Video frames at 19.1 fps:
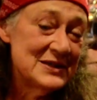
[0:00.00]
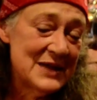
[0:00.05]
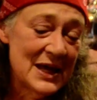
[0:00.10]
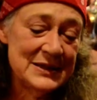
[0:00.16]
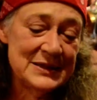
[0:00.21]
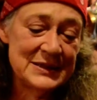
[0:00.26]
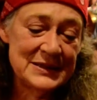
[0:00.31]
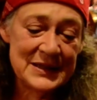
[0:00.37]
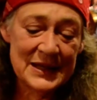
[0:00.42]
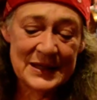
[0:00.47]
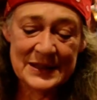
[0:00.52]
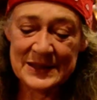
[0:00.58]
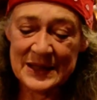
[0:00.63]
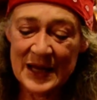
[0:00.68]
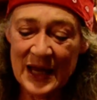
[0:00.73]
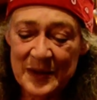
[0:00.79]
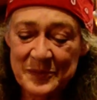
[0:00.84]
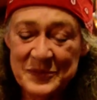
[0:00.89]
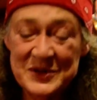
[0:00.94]
That's 6
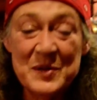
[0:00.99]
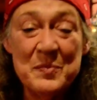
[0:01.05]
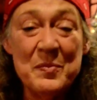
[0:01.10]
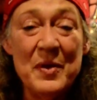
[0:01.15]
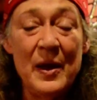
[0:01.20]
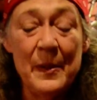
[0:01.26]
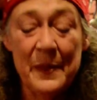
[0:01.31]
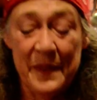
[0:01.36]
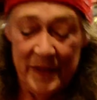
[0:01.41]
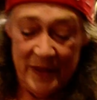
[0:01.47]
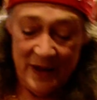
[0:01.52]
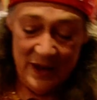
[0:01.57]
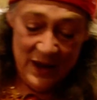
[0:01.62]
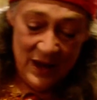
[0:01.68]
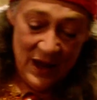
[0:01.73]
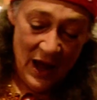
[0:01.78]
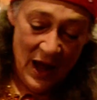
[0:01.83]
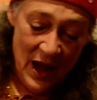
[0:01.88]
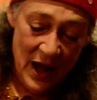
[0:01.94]
times a month.
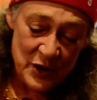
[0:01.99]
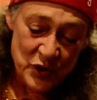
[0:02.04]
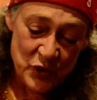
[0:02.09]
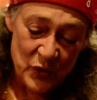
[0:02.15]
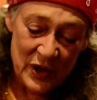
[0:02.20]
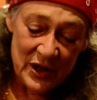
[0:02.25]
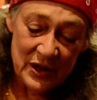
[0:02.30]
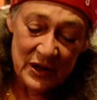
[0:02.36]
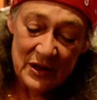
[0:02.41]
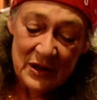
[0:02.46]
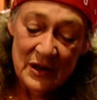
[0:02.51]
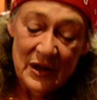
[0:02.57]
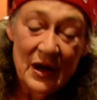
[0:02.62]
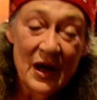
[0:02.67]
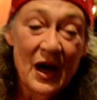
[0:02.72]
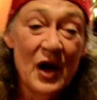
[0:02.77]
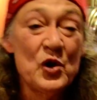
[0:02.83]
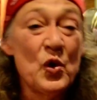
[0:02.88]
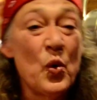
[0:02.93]
I drink
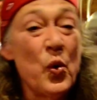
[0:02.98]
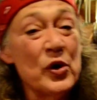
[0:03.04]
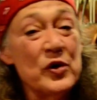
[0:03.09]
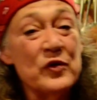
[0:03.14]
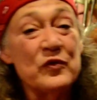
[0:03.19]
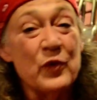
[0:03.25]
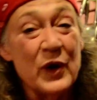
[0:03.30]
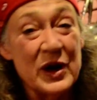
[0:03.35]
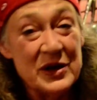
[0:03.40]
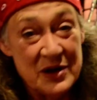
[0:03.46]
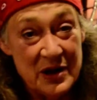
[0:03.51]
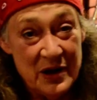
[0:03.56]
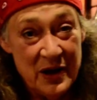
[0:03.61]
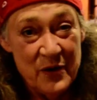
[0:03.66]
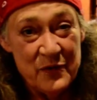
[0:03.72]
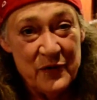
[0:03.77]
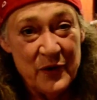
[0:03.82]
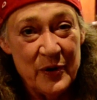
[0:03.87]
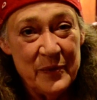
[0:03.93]
a quart of red
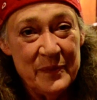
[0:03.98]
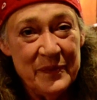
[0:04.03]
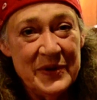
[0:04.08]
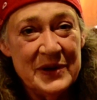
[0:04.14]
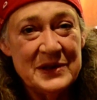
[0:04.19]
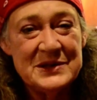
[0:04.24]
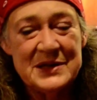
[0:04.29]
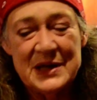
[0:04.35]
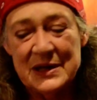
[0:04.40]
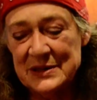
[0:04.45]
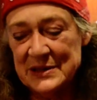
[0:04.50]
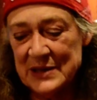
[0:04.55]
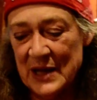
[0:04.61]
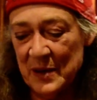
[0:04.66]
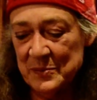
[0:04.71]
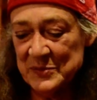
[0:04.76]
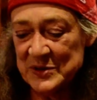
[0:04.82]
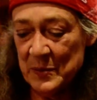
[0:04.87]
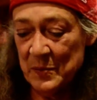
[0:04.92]
clover 6
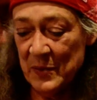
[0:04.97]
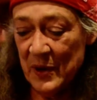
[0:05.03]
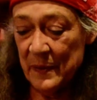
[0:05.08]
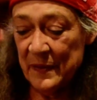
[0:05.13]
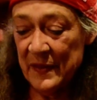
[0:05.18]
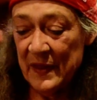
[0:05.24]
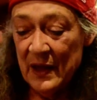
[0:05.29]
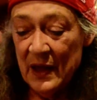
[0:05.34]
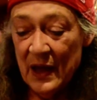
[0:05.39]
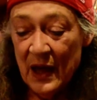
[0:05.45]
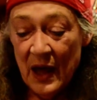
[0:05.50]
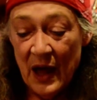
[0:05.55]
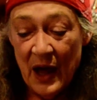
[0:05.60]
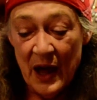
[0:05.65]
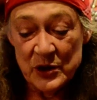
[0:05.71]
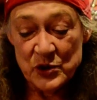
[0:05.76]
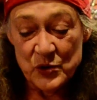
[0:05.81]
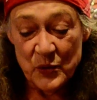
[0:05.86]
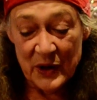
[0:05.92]
times a month.
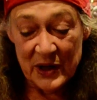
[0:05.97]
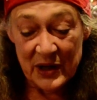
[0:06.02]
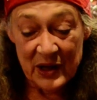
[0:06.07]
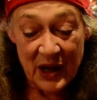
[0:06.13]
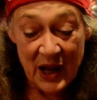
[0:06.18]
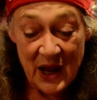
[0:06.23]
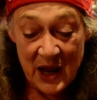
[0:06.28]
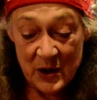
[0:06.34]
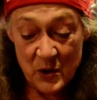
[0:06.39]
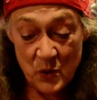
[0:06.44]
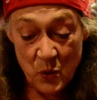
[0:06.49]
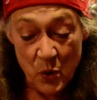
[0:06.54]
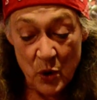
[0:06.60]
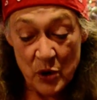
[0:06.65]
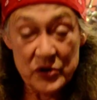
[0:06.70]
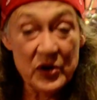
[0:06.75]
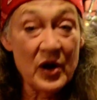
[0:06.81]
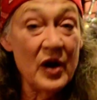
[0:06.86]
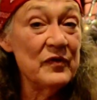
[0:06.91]
I drink a
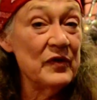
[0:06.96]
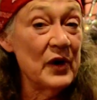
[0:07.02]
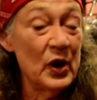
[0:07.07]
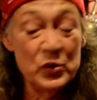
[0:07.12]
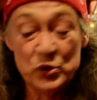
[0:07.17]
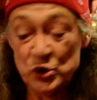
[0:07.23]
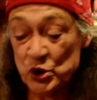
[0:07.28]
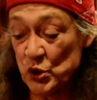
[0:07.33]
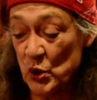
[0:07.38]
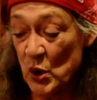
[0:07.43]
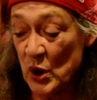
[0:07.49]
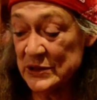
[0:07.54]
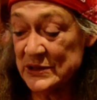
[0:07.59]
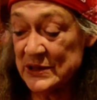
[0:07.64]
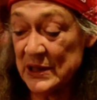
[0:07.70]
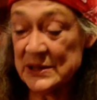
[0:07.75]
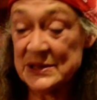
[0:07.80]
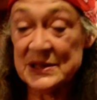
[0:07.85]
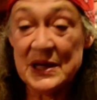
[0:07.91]
quart of oat straw
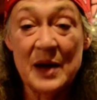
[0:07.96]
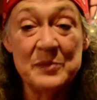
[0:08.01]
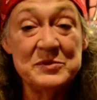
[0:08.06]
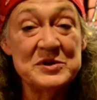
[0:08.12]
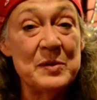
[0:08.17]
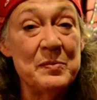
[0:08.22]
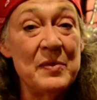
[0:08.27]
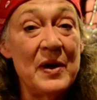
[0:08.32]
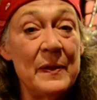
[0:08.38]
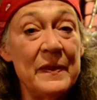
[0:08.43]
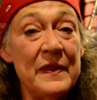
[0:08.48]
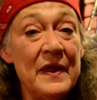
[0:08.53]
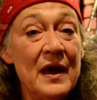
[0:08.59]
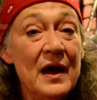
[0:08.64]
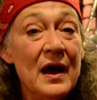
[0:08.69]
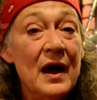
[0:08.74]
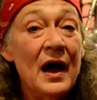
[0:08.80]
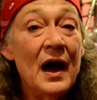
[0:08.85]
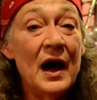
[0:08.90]
6 times a month.
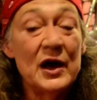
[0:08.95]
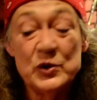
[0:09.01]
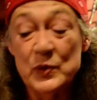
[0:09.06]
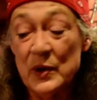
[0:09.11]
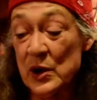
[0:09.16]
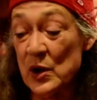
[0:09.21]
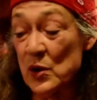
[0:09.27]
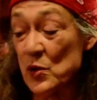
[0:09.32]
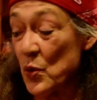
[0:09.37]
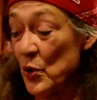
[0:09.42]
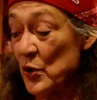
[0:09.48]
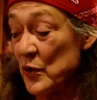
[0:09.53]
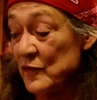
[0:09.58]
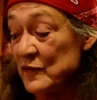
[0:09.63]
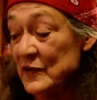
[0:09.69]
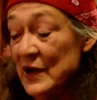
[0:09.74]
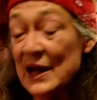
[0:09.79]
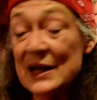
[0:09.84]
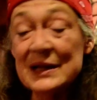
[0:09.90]
I drink a quart
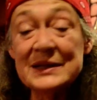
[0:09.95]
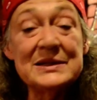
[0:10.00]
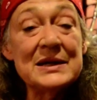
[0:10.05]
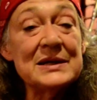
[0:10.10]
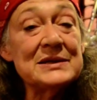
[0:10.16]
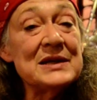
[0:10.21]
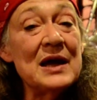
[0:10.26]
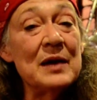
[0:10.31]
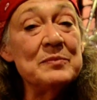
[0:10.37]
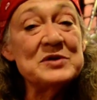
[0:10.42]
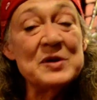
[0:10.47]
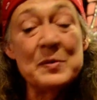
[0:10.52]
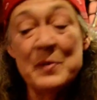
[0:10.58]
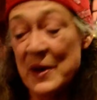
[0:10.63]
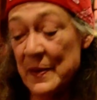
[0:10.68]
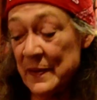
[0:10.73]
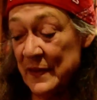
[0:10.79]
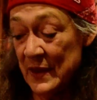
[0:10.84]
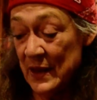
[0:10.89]
of nettle 6 times a
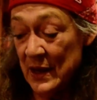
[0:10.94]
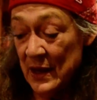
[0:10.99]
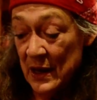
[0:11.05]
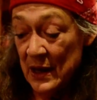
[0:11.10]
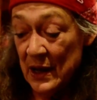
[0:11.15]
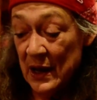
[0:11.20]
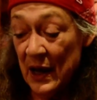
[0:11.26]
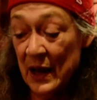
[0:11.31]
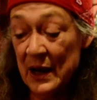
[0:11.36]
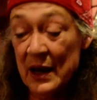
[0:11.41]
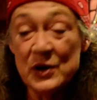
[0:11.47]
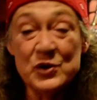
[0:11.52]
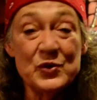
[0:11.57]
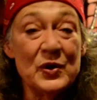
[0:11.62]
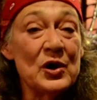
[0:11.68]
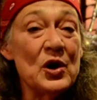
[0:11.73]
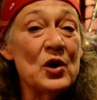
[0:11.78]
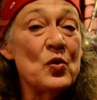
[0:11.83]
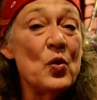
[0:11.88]
month. And I
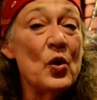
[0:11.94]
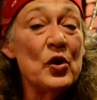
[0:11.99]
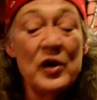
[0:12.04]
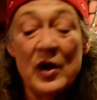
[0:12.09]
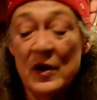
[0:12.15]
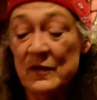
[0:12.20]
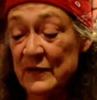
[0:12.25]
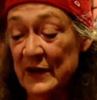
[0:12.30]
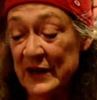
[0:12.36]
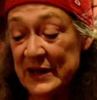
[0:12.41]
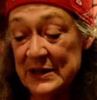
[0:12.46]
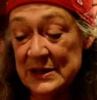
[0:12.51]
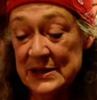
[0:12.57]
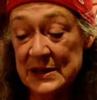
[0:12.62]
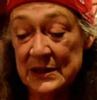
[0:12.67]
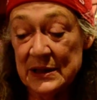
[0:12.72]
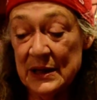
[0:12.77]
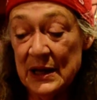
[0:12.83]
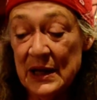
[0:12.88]
drink a quart of
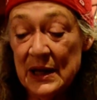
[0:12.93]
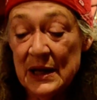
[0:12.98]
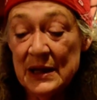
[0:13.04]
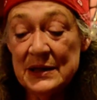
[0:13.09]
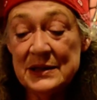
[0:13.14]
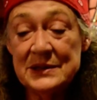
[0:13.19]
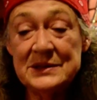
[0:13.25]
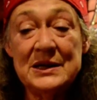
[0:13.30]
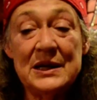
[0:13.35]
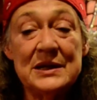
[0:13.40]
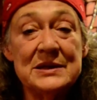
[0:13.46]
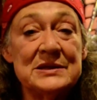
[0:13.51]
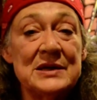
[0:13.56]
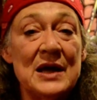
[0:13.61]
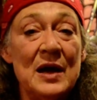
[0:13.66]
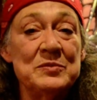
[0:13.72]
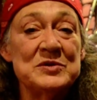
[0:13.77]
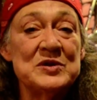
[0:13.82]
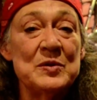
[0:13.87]
linden 6
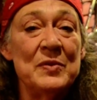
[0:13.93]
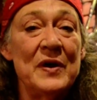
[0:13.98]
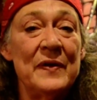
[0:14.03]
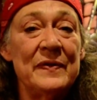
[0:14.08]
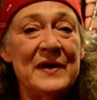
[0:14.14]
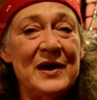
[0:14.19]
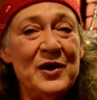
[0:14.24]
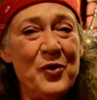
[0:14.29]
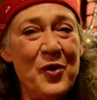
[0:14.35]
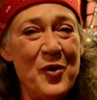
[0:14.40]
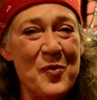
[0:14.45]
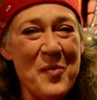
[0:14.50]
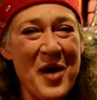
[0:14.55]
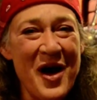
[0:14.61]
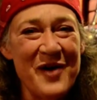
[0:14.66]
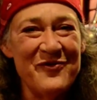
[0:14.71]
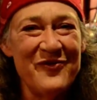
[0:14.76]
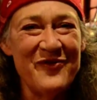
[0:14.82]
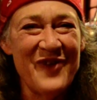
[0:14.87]
times a month. Here are
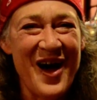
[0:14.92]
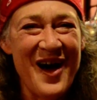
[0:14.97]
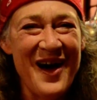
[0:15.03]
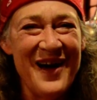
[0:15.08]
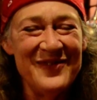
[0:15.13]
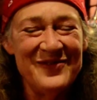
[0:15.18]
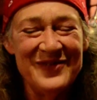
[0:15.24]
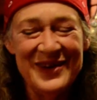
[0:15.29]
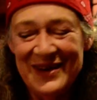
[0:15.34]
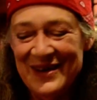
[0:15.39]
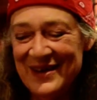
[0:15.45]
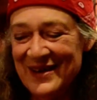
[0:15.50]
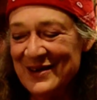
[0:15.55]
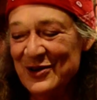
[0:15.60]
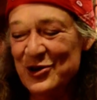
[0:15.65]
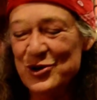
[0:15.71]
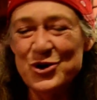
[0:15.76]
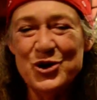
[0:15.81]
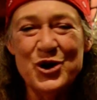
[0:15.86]
my 5
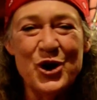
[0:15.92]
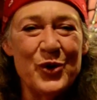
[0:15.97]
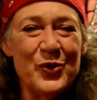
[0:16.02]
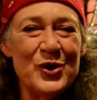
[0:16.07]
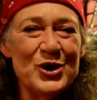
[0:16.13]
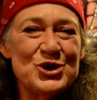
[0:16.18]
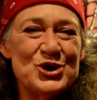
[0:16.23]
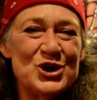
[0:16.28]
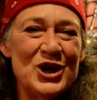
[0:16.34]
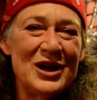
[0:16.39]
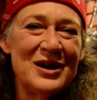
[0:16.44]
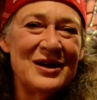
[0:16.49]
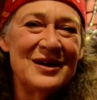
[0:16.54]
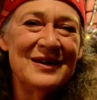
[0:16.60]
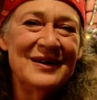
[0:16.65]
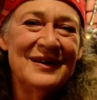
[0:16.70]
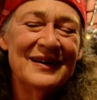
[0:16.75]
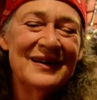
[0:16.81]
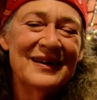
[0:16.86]

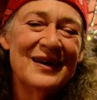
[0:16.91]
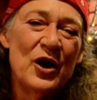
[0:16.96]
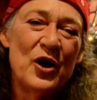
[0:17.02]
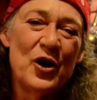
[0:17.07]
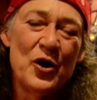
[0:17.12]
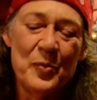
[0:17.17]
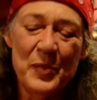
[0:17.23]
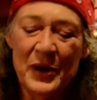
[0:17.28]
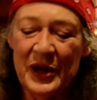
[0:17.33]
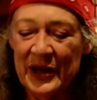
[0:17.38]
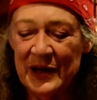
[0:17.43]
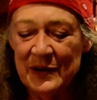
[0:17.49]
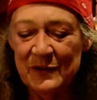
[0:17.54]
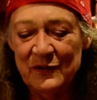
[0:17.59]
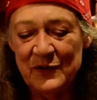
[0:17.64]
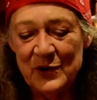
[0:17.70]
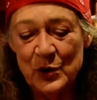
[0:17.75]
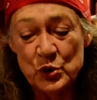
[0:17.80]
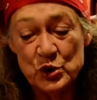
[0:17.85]
nourishing herbal
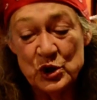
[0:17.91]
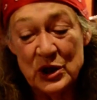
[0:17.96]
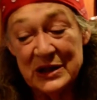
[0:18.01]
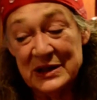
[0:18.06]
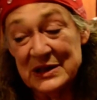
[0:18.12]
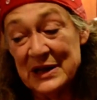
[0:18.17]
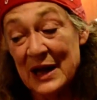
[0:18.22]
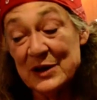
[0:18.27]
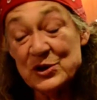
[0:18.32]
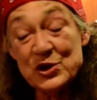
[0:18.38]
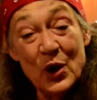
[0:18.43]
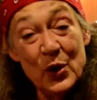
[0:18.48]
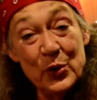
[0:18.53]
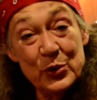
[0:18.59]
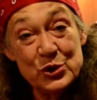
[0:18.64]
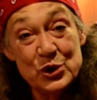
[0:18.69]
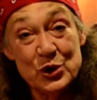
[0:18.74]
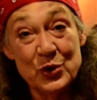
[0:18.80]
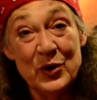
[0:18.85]
infusions. I
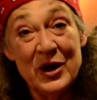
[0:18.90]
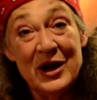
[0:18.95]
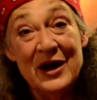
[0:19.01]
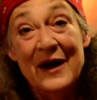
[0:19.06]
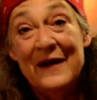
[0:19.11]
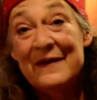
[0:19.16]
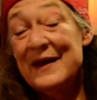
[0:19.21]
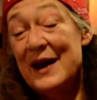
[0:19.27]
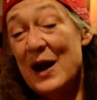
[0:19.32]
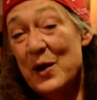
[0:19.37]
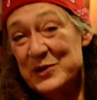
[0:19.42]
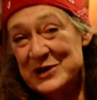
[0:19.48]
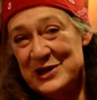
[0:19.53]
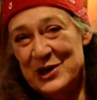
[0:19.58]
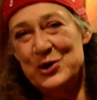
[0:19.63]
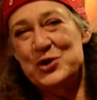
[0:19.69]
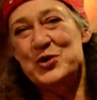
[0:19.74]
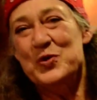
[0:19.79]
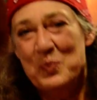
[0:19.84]
told you that I would
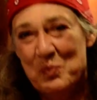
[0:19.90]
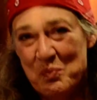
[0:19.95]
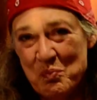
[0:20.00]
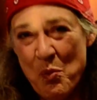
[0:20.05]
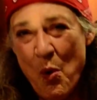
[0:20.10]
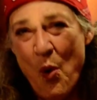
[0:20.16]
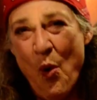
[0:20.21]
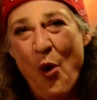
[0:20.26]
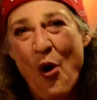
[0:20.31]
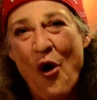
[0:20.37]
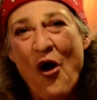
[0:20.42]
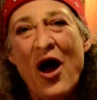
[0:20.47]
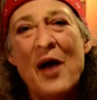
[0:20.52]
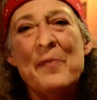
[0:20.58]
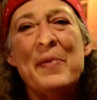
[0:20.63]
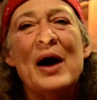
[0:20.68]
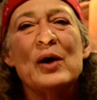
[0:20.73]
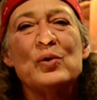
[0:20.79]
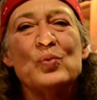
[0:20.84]
tell you more
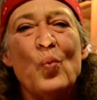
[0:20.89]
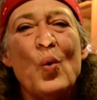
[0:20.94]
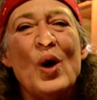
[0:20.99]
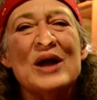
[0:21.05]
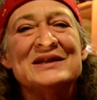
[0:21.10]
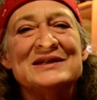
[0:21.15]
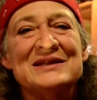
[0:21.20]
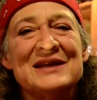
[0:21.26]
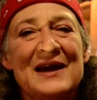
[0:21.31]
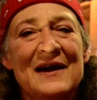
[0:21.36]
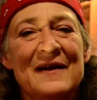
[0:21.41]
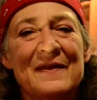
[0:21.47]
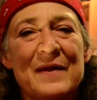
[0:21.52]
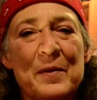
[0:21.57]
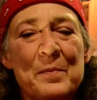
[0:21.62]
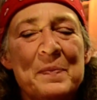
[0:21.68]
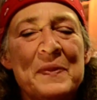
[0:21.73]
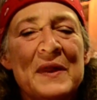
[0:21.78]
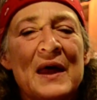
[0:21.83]
about what's in them.